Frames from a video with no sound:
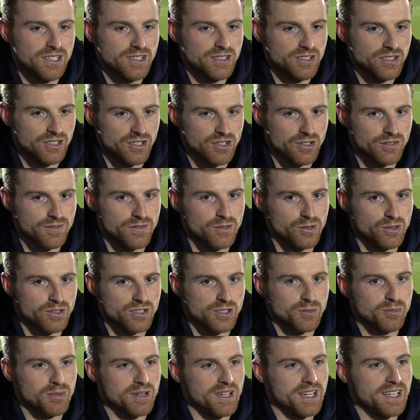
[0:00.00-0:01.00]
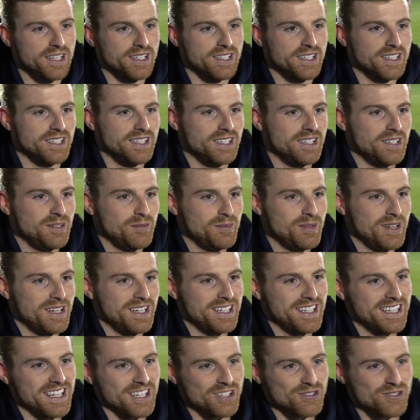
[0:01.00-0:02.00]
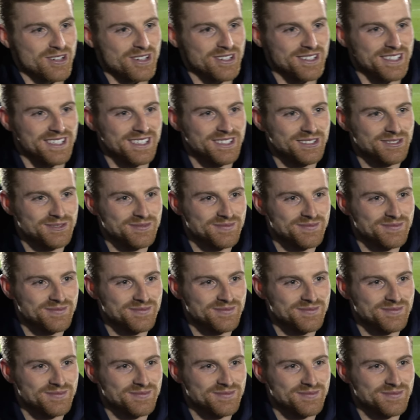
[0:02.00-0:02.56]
just look forward to playing the next round now.